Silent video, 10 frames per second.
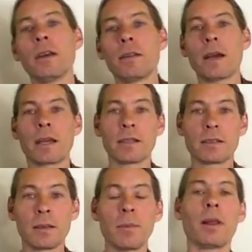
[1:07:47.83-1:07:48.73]
that get
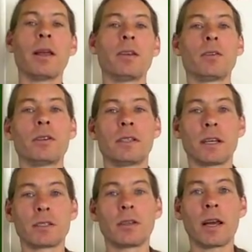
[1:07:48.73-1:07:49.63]
stimulated towards
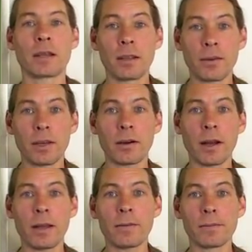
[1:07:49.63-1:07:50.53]
sexual activity,
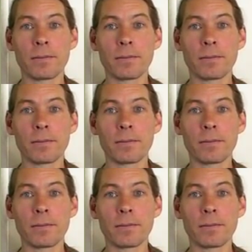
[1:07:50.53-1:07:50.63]
right?